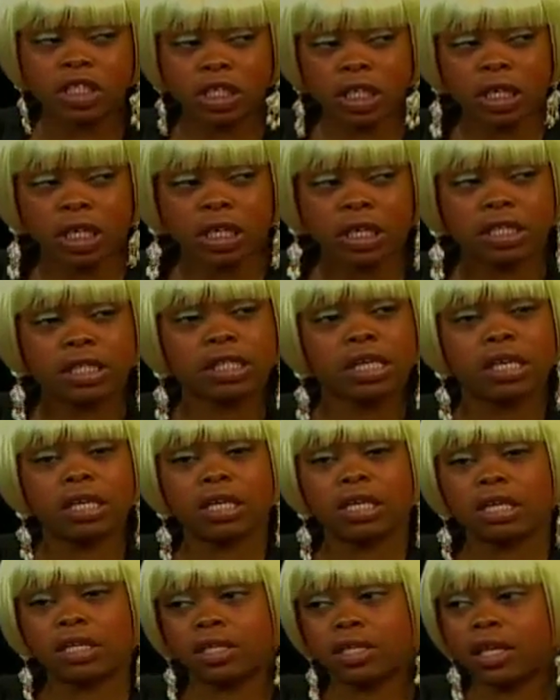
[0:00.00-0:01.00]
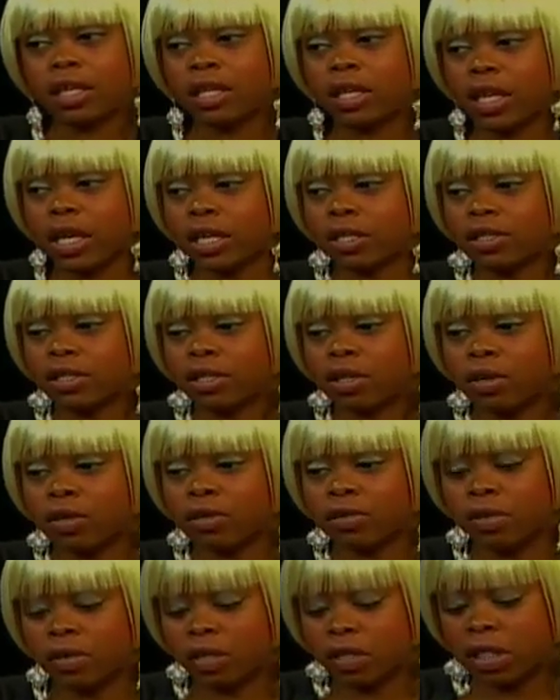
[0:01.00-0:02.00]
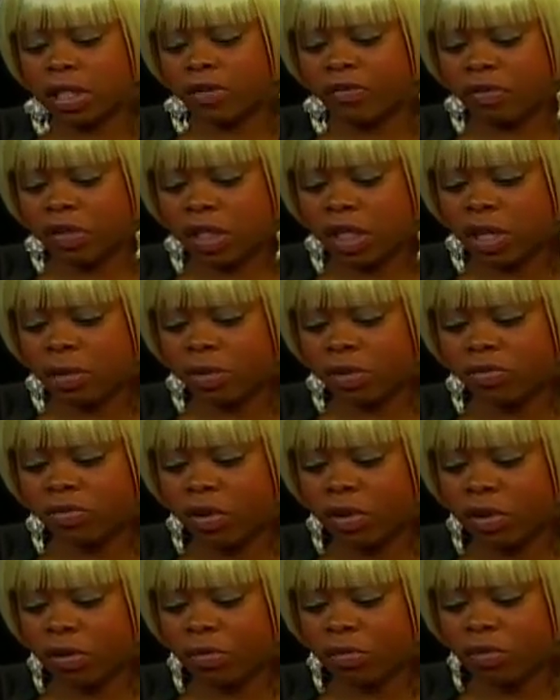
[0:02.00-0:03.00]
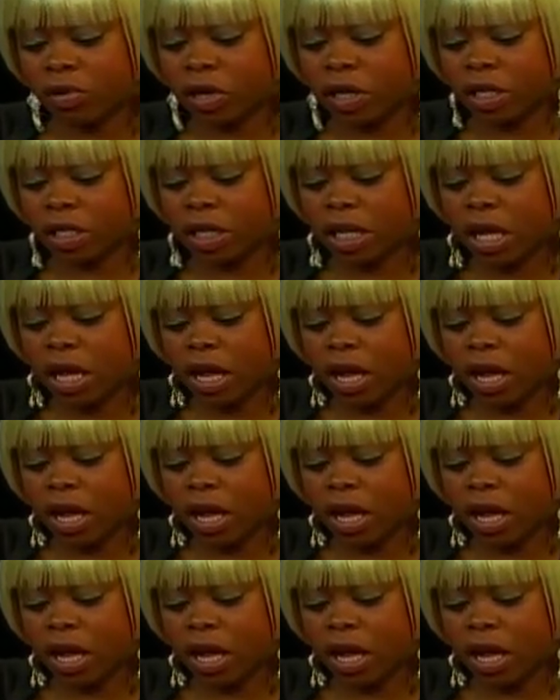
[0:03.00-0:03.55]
chance Absolutely. they get. So Absolutely. self-esteem is very important.